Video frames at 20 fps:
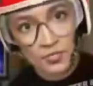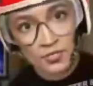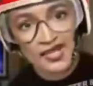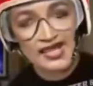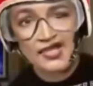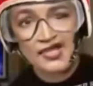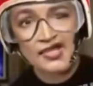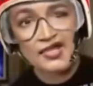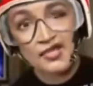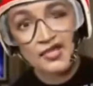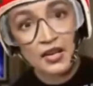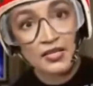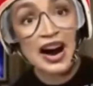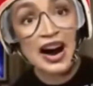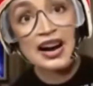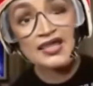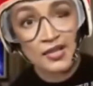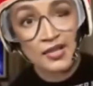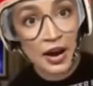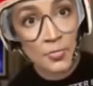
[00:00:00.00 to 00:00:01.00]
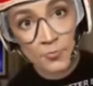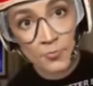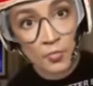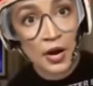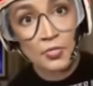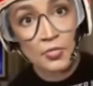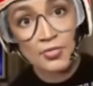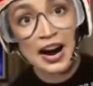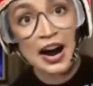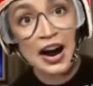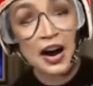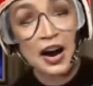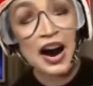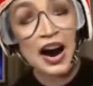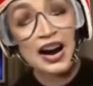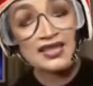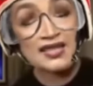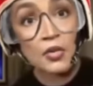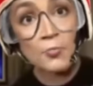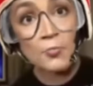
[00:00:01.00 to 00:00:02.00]
is just like temporary until
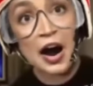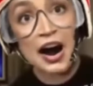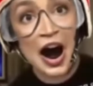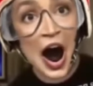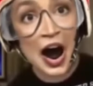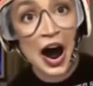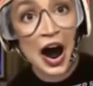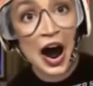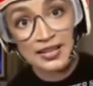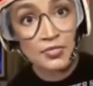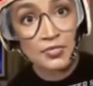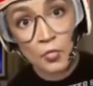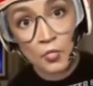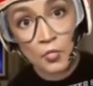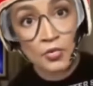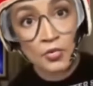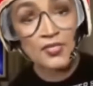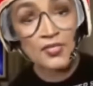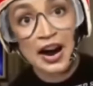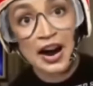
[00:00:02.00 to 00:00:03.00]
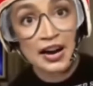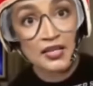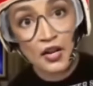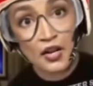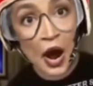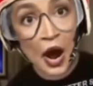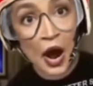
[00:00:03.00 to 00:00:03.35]
my acting career takes off.